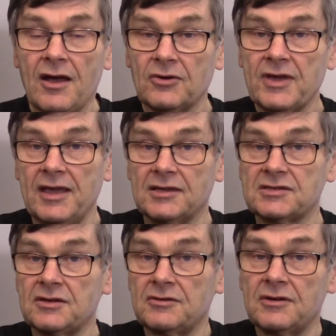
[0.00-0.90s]
Okay,
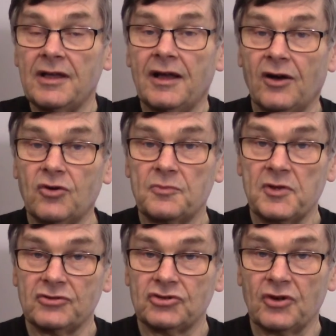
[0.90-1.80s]
so I hope
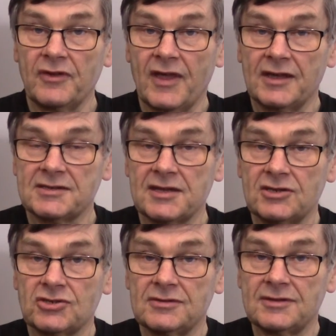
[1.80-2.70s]
you enjoyed that
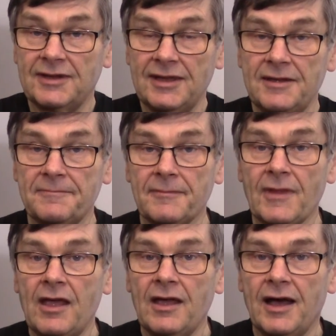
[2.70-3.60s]
session today,
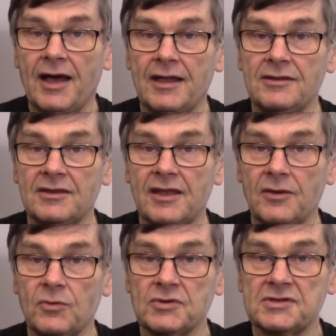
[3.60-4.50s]
and
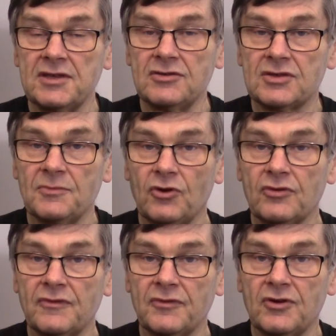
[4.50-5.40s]
we'll see you
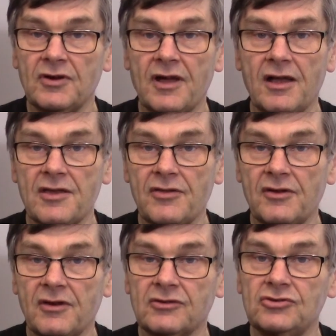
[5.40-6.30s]
tomorrow for
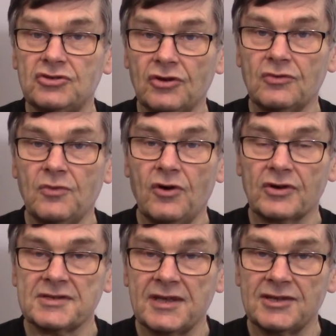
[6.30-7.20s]
another jog
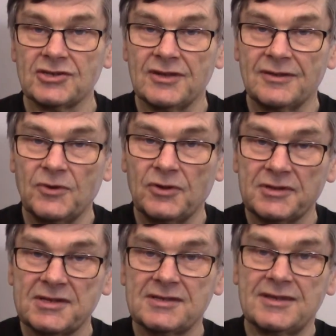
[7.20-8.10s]
walk session. We'll
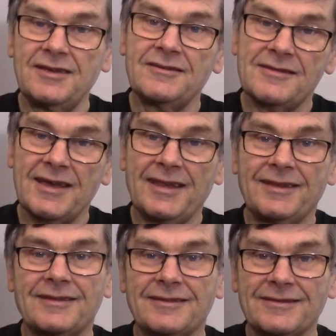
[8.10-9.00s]
see you
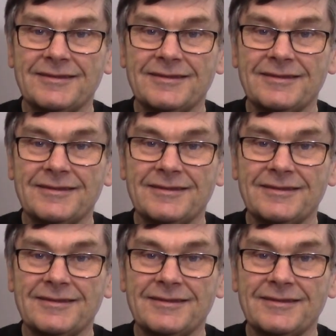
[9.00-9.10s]
then.